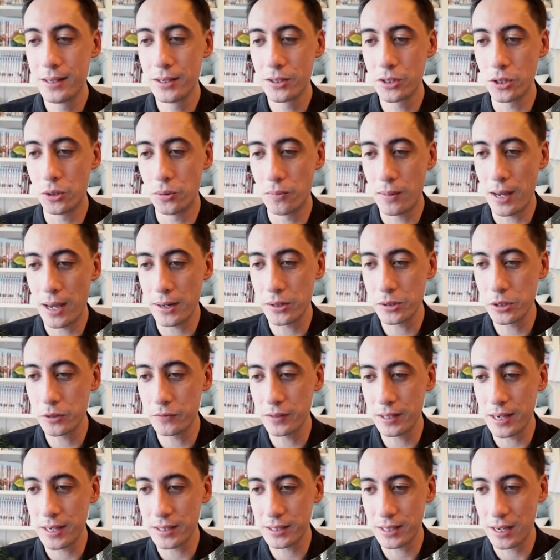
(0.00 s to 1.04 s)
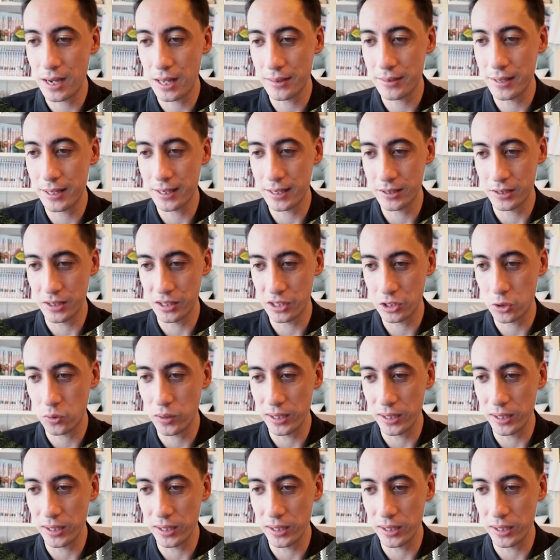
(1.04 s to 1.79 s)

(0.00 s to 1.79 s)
So I don't know if you guys caught that because it's